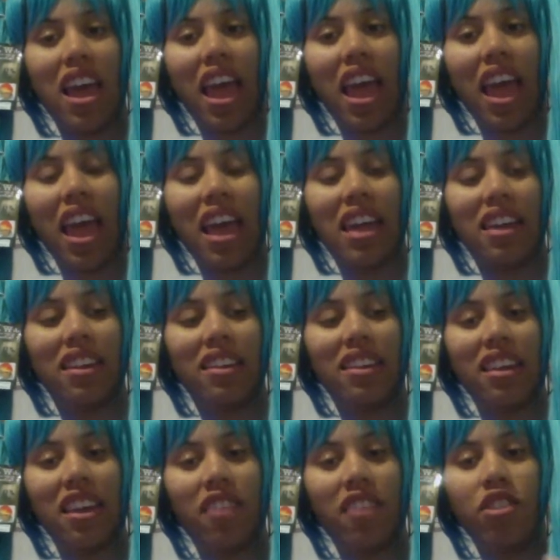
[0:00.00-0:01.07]
And
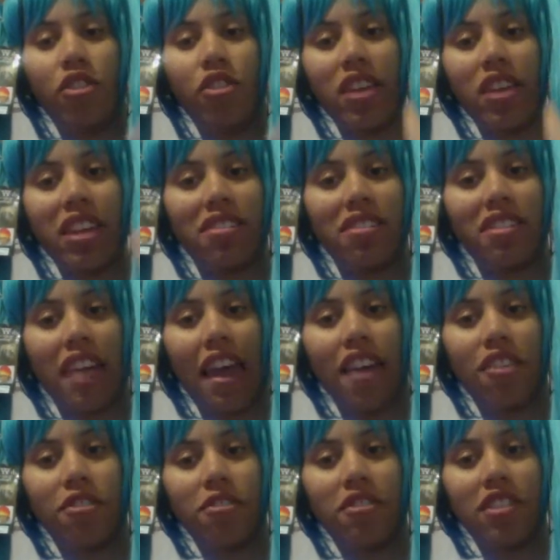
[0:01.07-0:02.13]
even though it gets
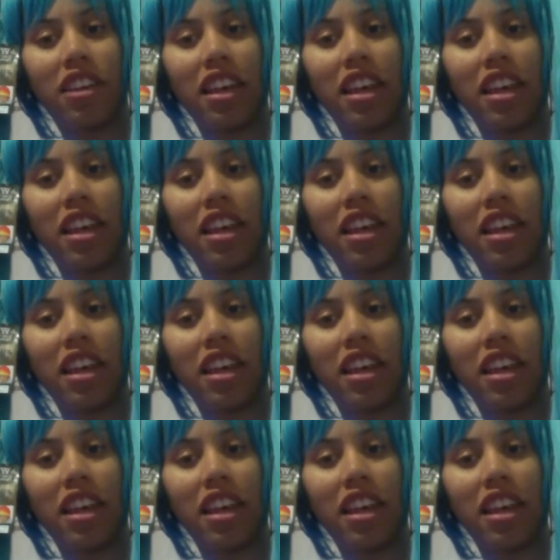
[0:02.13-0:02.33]
tangled,